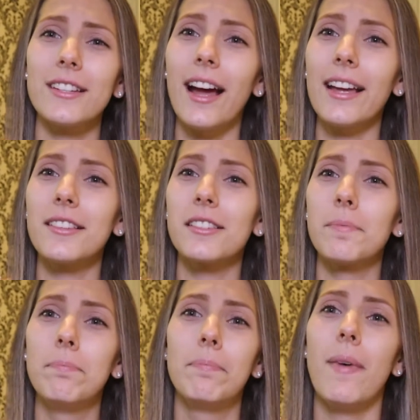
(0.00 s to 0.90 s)

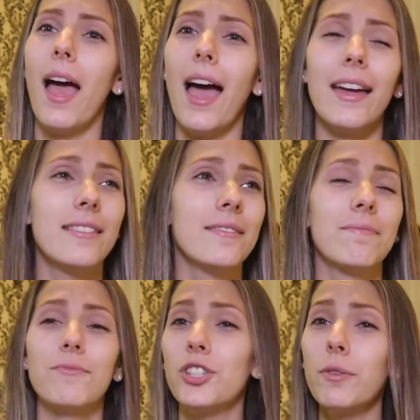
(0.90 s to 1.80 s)
nice
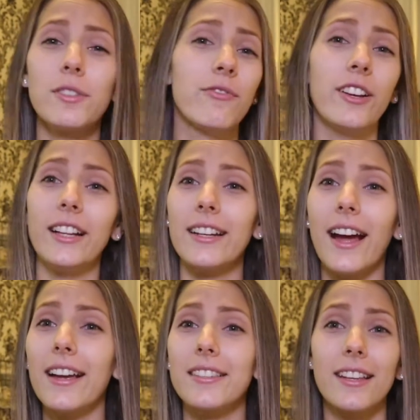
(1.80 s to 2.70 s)
and she was feeling
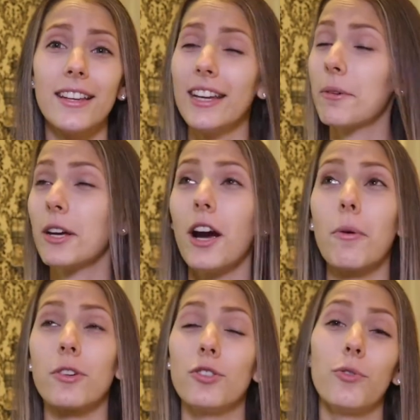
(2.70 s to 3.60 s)
nice, and here we
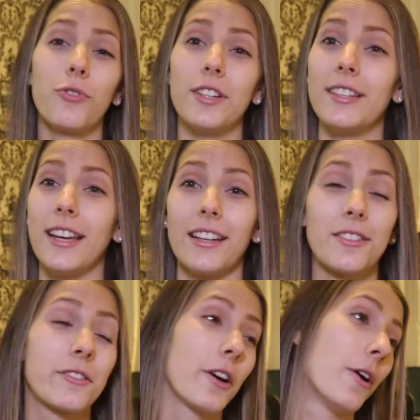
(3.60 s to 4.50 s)
are with two free
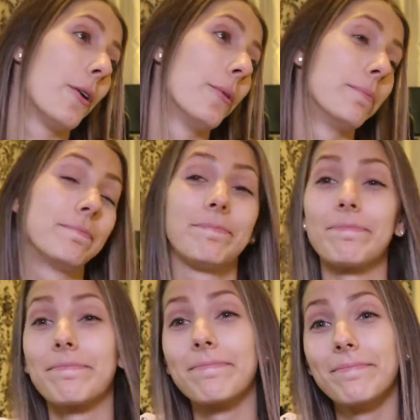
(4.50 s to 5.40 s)
tickets. So
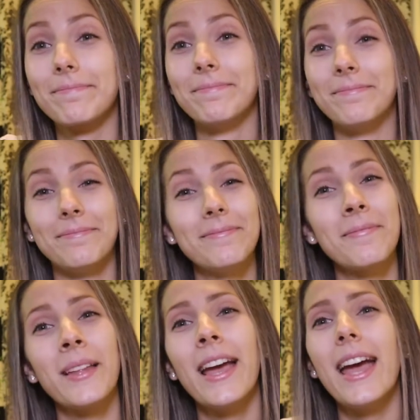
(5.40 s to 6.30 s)
that's
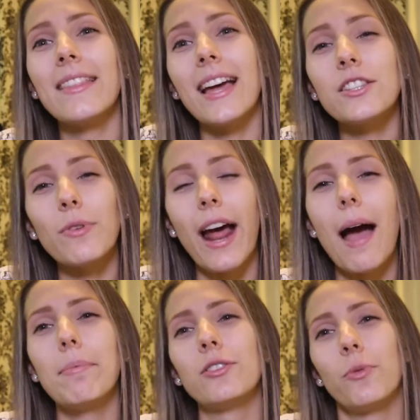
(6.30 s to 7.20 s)
what
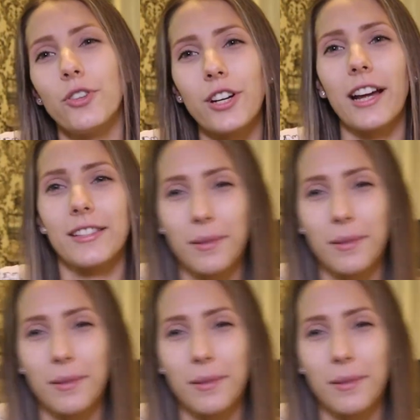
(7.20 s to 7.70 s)
happens when you're nice